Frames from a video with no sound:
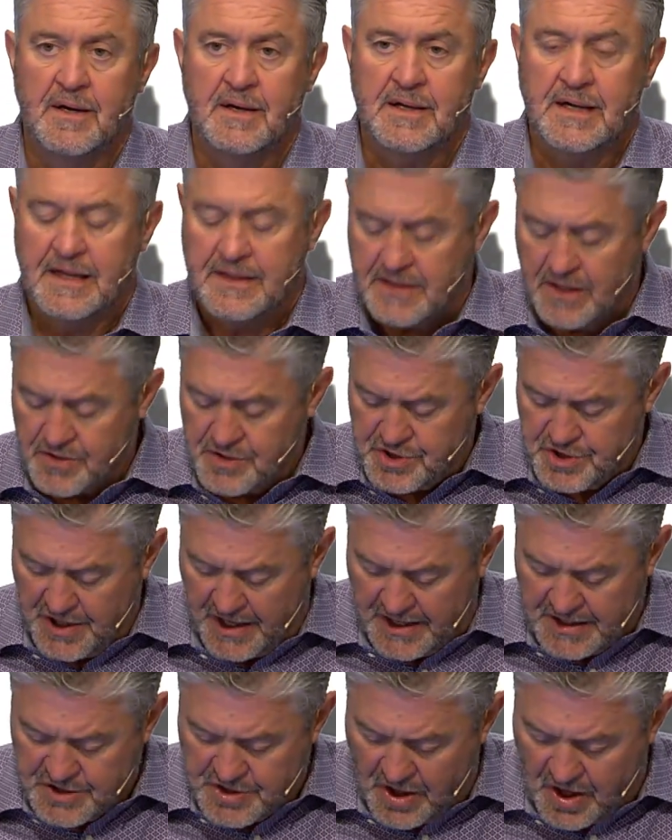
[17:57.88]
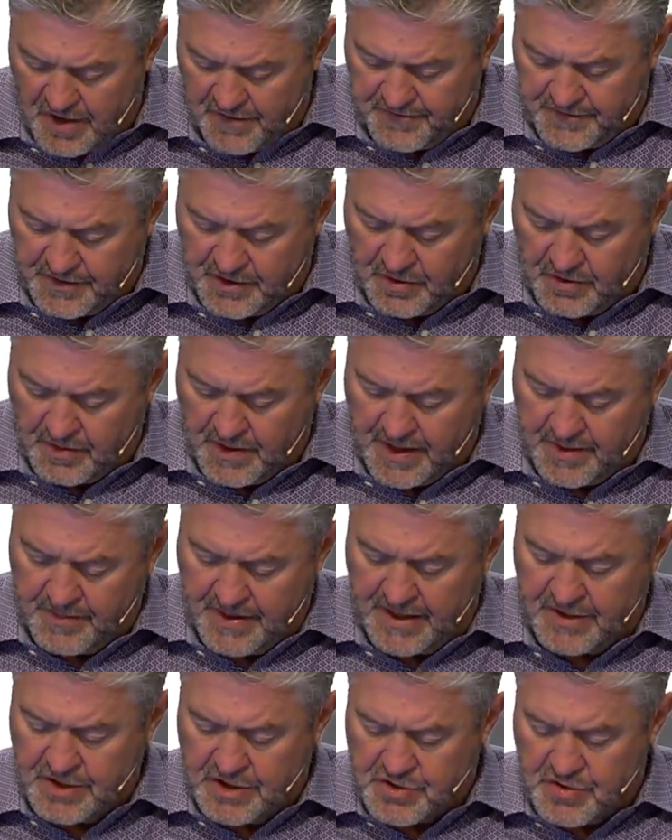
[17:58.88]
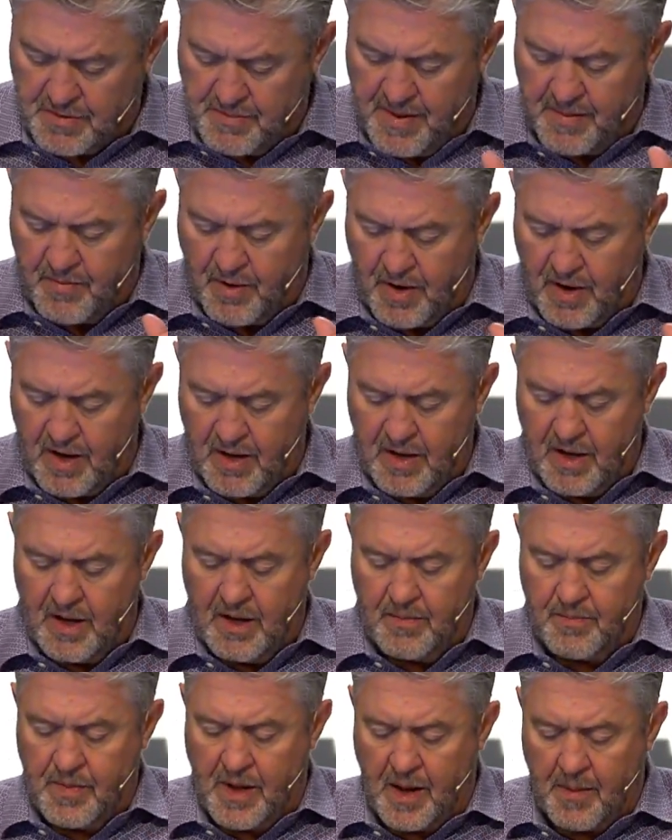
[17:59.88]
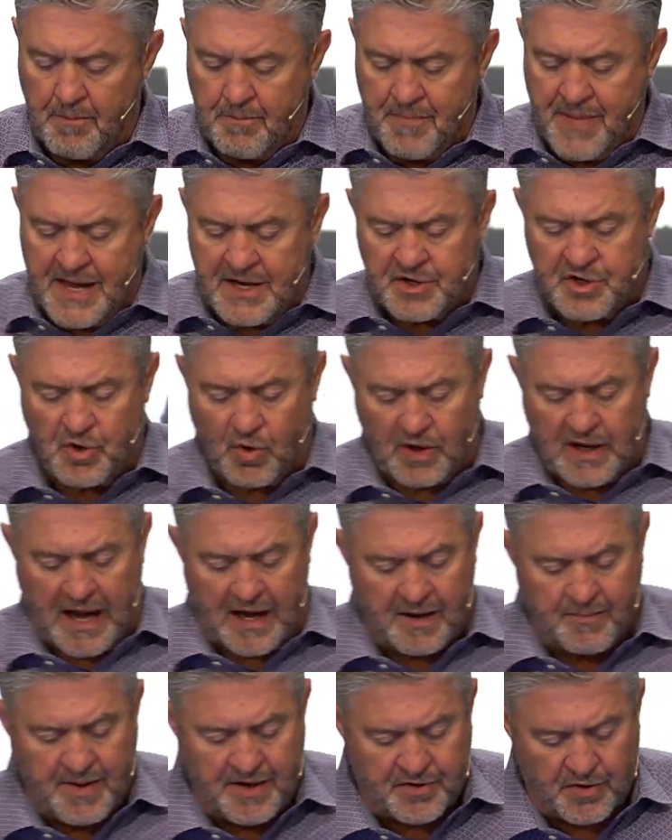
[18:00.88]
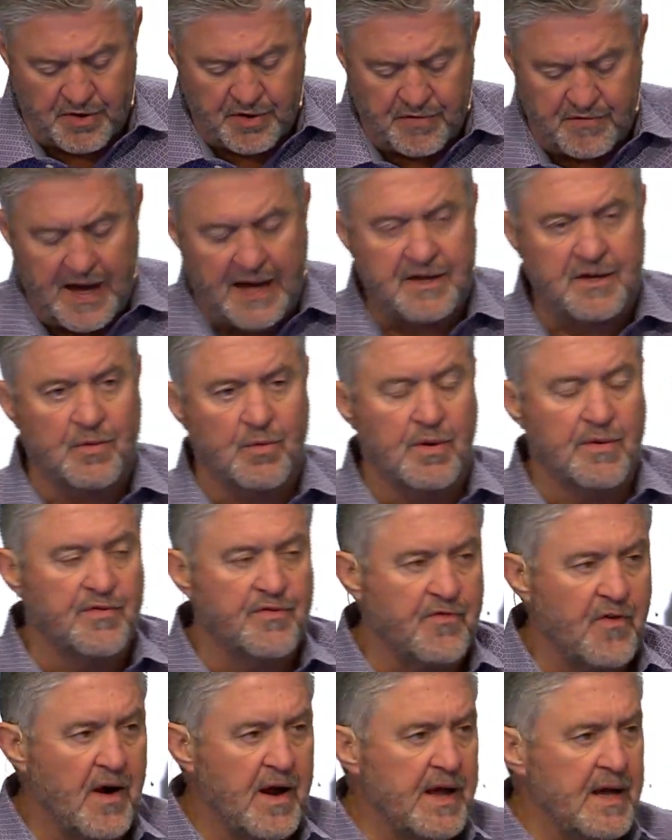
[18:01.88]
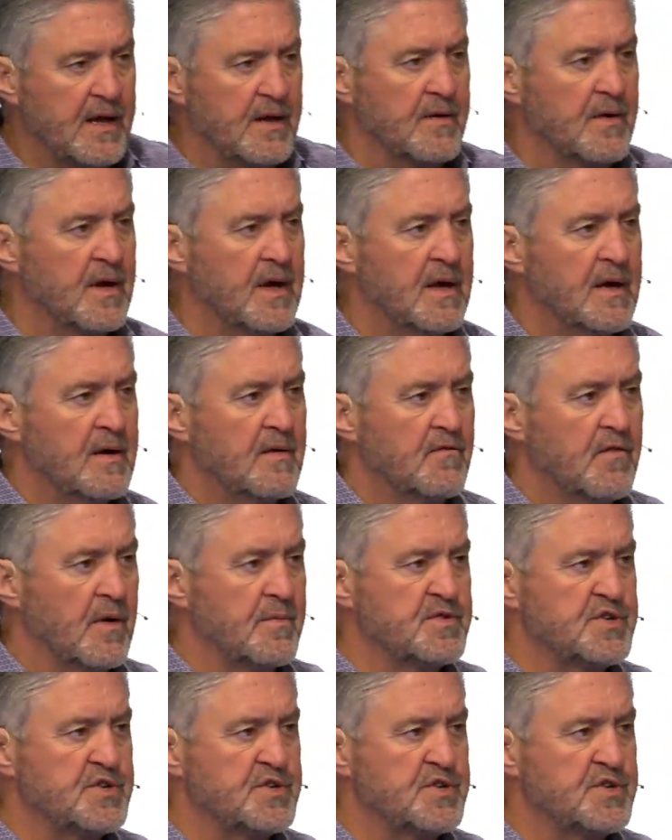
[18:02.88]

Get those chains off you. And just remember, a mentor, godly mentor, you've got to refrain from